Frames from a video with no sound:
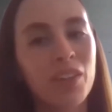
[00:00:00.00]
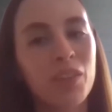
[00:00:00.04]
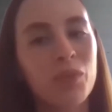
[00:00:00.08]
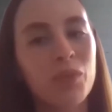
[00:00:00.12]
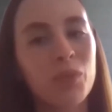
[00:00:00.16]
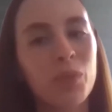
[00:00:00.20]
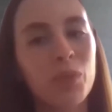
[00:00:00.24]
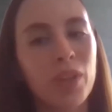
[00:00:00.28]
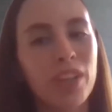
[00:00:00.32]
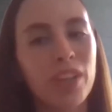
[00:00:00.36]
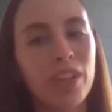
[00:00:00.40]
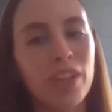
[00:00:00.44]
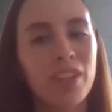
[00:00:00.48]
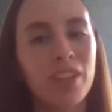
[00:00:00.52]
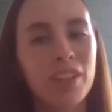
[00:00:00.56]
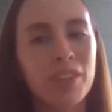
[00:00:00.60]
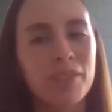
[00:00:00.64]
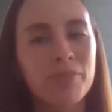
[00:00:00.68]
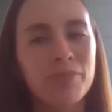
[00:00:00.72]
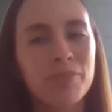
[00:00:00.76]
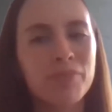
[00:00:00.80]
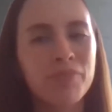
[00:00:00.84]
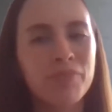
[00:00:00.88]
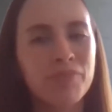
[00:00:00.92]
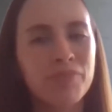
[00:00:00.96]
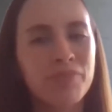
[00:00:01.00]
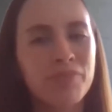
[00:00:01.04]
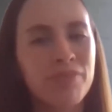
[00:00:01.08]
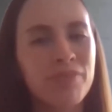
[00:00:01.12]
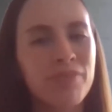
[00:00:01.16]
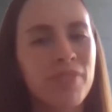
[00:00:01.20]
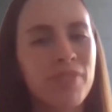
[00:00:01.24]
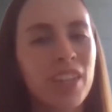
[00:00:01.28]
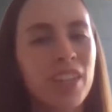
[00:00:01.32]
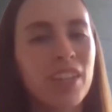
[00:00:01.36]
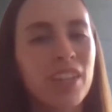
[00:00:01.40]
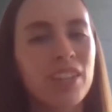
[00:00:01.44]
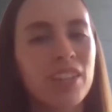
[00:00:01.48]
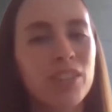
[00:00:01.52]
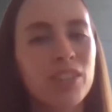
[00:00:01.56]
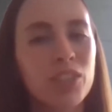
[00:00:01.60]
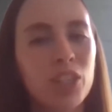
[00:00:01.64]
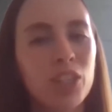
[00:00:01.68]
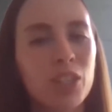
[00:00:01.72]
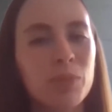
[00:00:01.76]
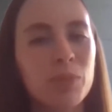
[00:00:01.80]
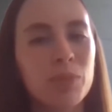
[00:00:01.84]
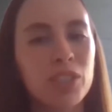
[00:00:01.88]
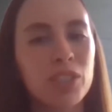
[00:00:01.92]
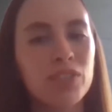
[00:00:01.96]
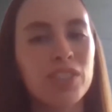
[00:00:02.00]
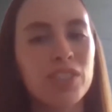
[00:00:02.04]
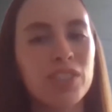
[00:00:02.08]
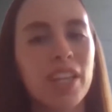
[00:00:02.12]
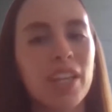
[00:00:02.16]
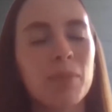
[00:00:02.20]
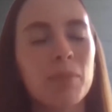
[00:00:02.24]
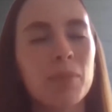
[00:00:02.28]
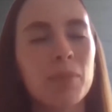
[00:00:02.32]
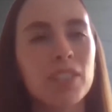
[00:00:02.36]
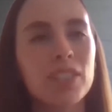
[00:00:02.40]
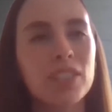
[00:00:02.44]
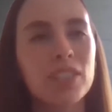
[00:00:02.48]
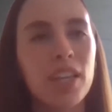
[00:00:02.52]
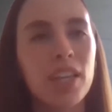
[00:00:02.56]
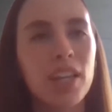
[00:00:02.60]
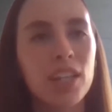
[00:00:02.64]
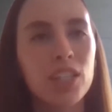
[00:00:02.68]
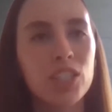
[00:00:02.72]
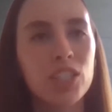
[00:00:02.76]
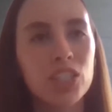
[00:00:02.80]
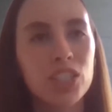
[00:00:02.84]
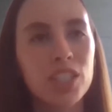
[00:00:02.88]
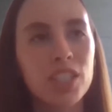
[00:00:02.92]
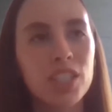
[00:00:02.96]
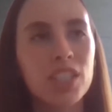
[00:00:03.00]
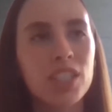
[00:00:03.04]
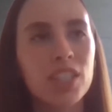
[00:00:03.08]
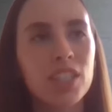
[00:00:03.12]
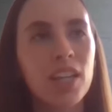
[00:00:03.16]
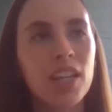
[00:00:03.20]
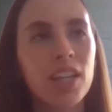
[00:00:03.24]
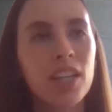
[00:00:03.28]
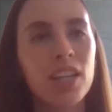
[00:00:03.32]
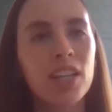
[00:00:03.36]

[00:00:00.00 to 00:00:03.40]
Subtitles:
In terms of segmentation,